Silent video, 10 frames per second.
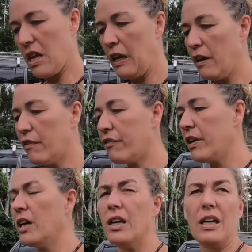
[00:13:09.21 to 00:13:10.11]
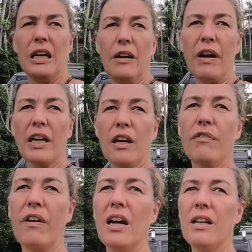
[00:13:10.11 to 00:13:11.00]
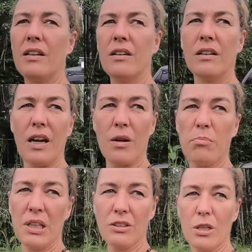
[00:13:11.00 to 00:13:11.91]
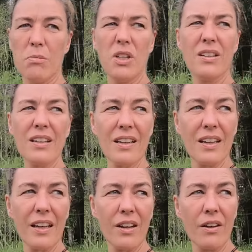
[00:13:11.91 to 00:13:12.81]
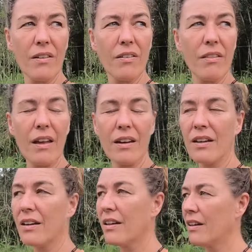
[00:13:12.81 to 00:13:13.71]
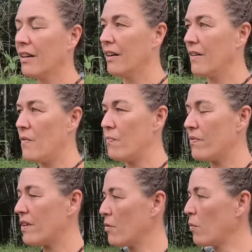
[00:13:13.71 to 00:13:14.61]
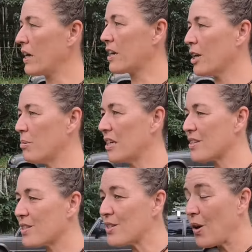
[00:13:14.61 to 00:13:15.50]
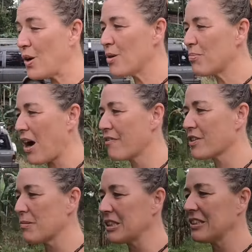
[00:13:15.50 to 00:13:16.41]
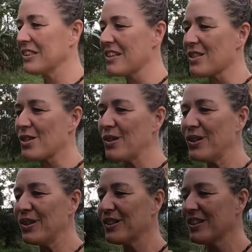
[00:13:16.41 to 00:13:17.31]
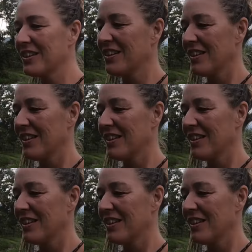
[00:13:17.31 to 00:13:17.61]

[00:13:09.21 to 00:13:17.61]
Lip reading: if I could find and build community here, then we could be so profitable and so